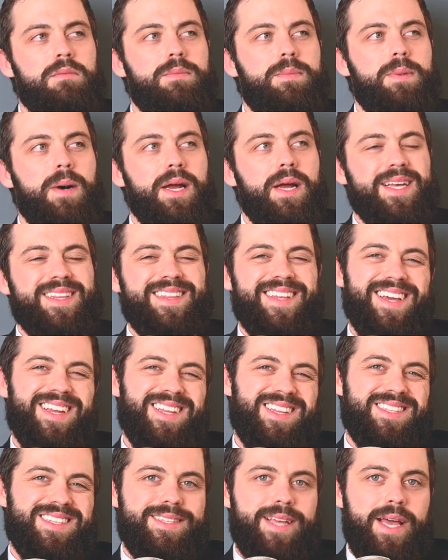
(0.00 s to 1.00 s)
But at the end
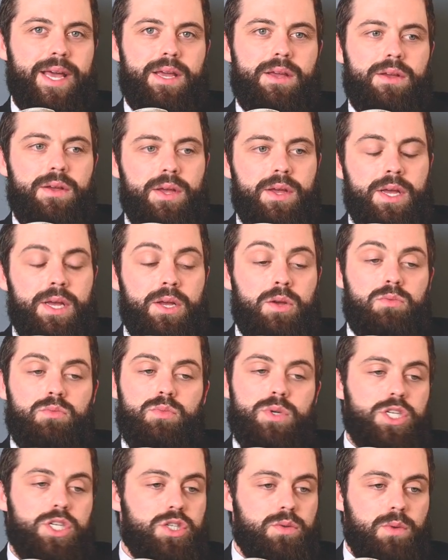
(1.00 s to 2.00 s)
of the day,
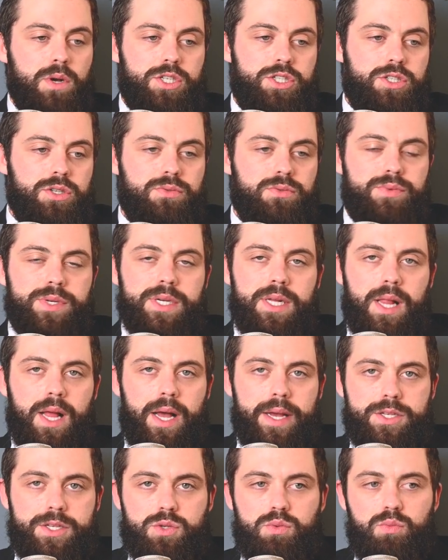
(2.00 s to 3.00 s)
we just want you to
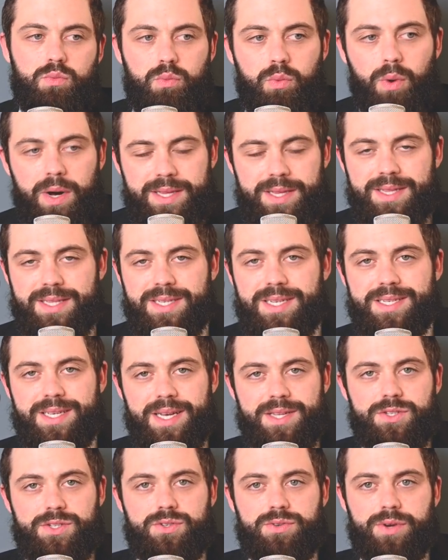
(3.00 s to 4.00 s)
realize what the
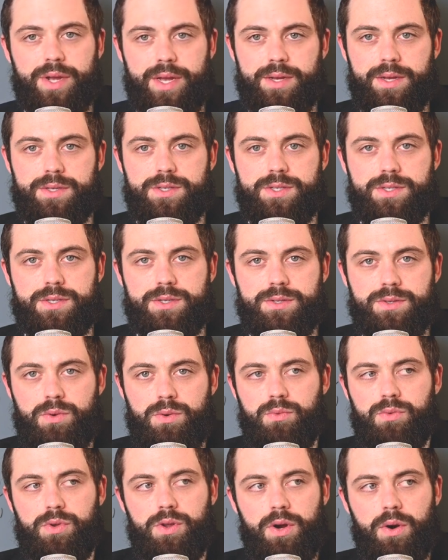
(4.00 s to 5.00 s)
sensor is,
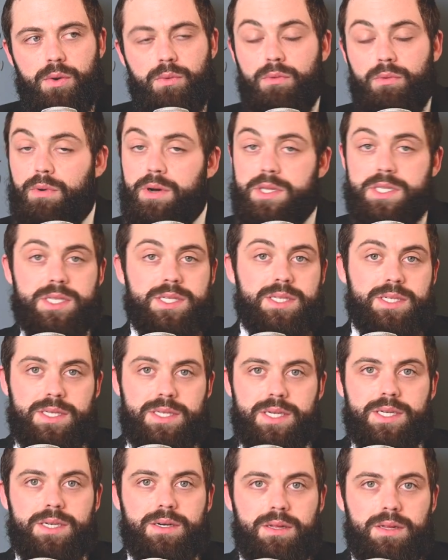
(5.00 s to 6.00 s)
what's the
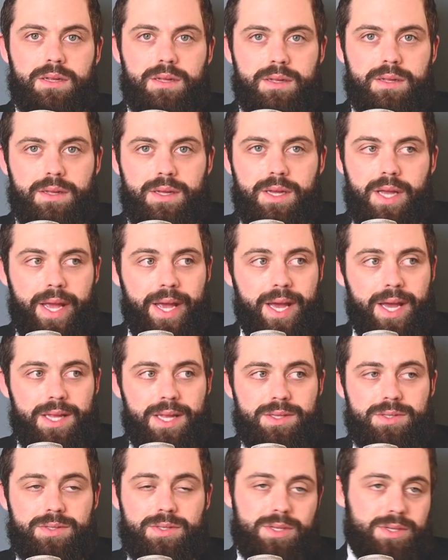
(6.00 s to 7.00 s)
deal,
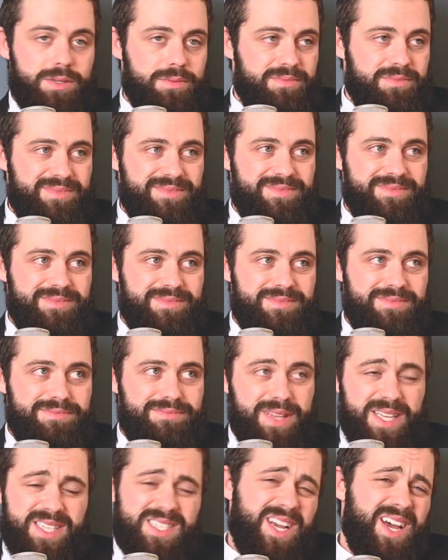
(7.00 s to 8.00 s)
and
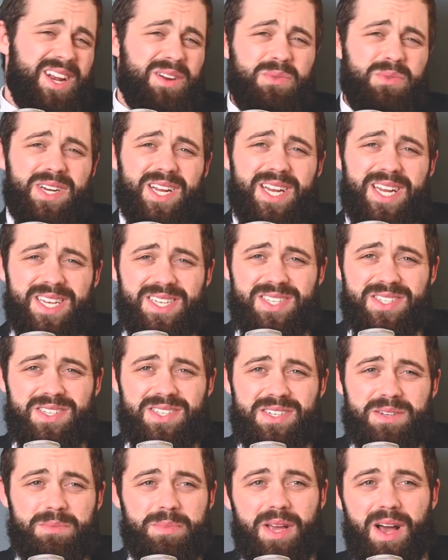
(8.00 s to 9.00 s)
that's kind of what it
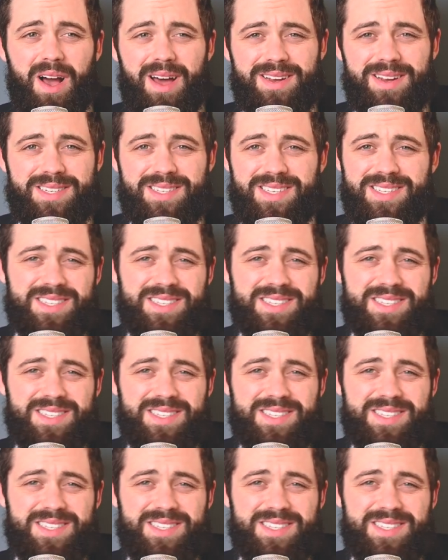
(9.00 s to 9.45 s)
is, to be honest.